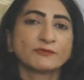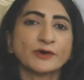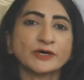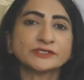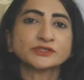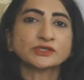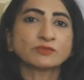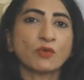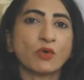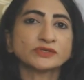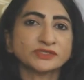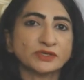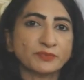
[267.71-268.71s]
First,
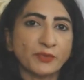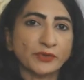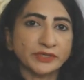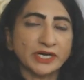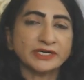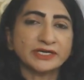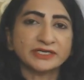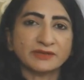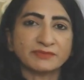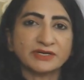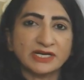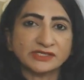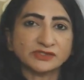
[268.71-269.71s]
most important
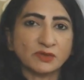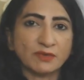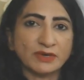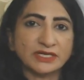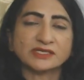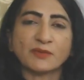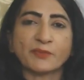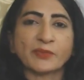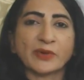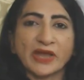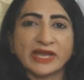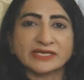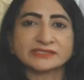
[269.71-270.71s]
determinants of money
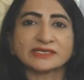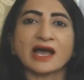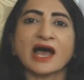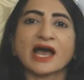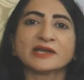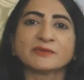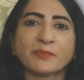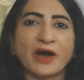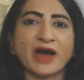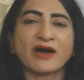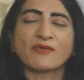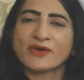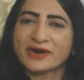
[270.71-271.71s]
supply is high
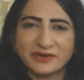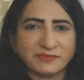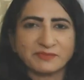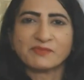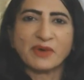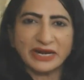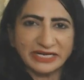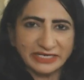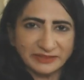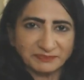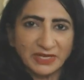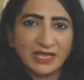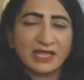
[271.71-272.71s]
powered
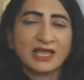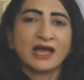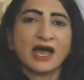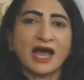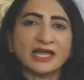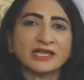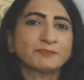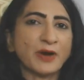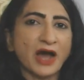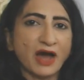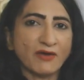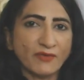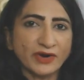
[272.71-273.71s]
money. High
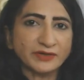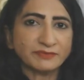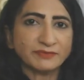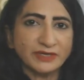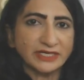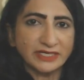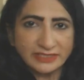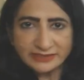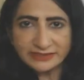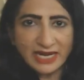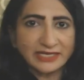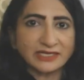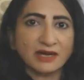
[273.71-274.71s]
powered money is
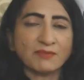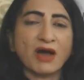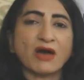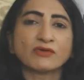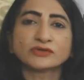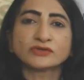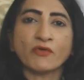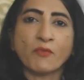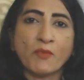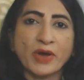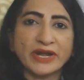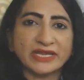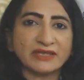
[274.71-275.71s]
that amount of
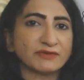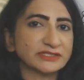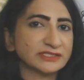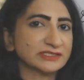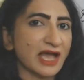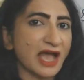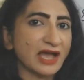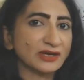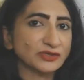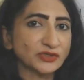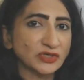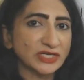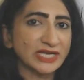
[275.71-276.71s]
money which is
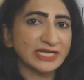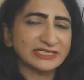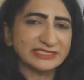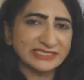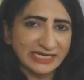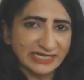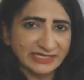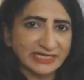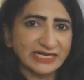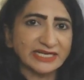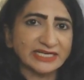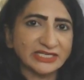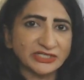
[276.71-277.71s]
actually
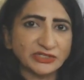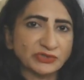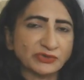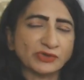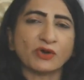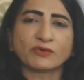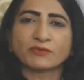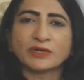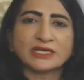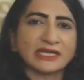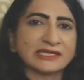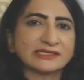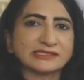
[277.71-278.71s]
injected, issued, or we
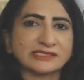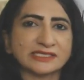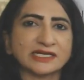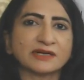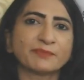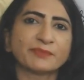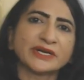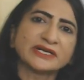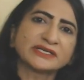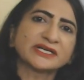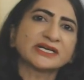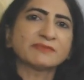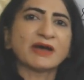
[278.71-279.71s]
can say that
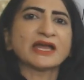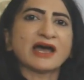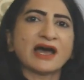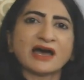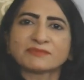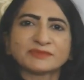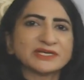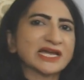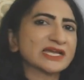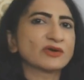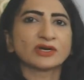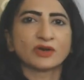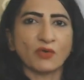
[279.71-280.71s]
printed by
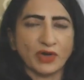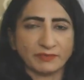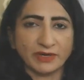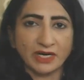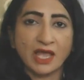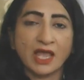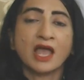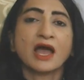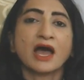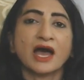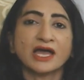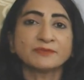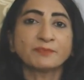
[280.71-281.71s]
RBI or government.
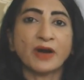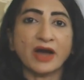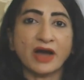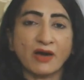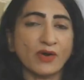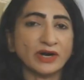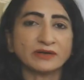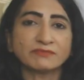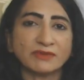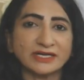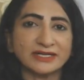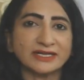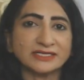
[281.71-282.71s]
High powered
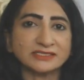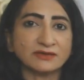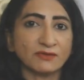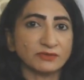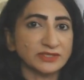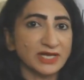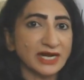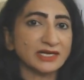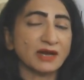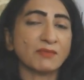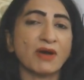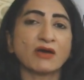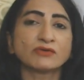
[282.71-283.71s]
money is that
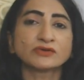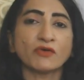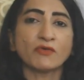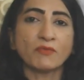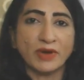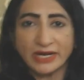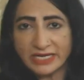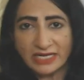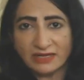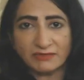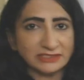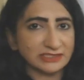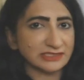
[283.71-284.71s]
amount of
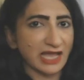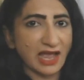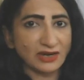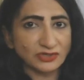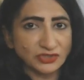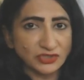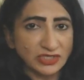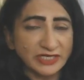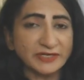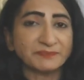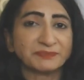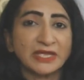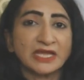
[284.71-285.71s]
money which is
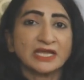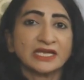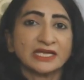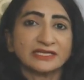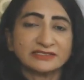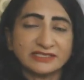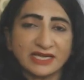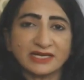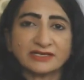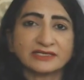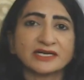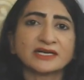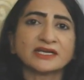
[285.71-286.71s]
actually
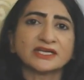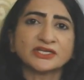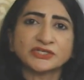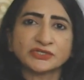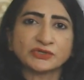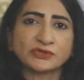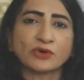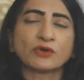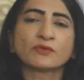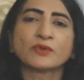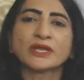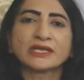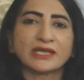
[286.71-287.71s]
injected, issued, or
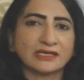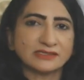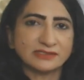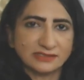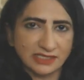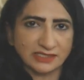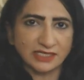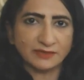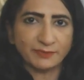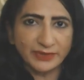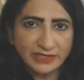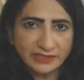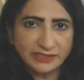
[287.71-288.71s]
we can say that
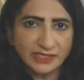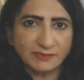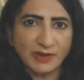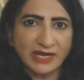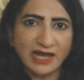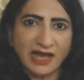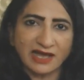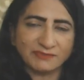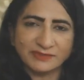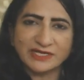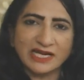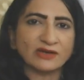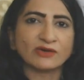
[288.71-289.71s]
printed by
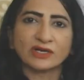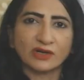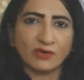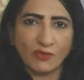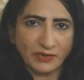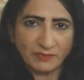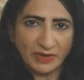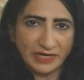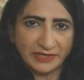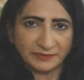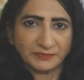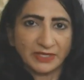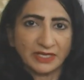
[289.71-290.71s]
RBI or government.